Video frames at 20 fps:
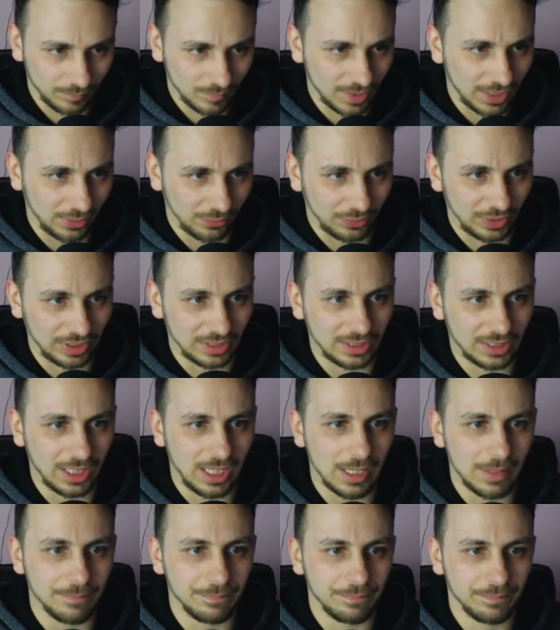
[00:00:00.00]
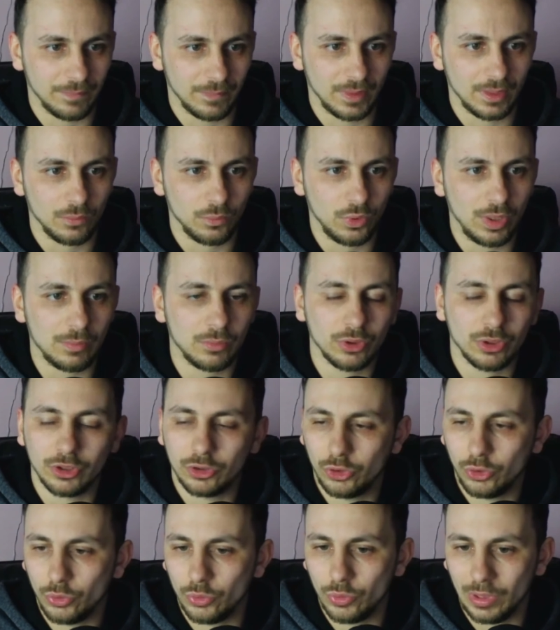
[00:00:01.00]
I think um, what I'm going to
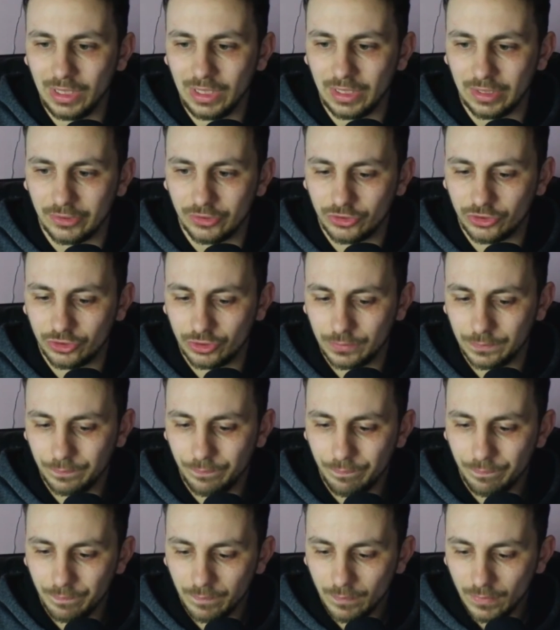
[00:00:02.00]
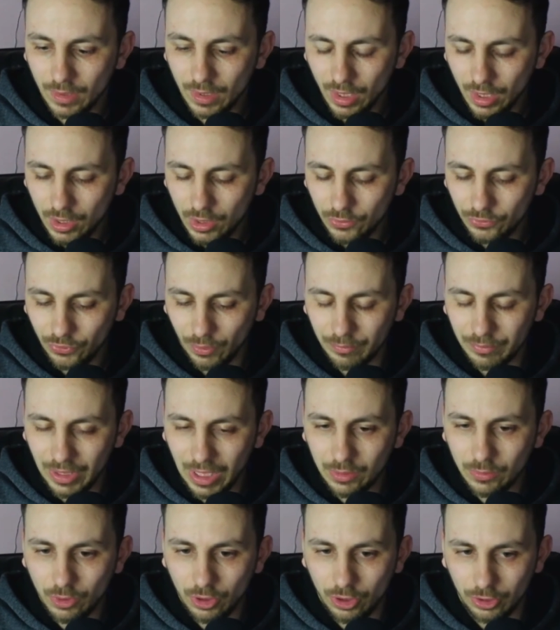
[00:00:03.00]
do is from
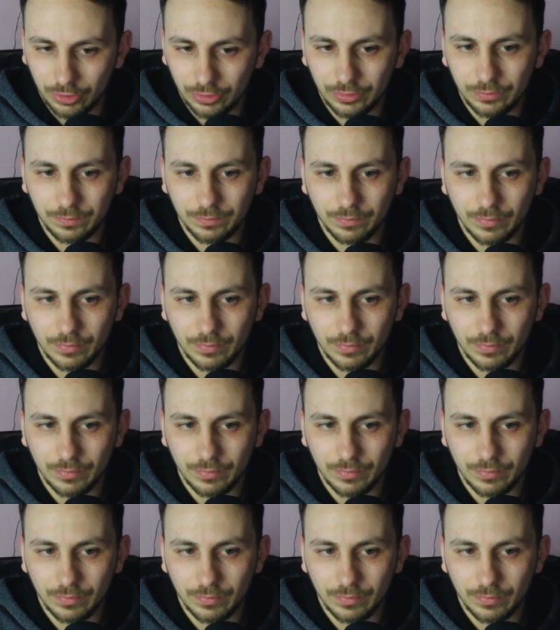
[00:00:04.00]
now on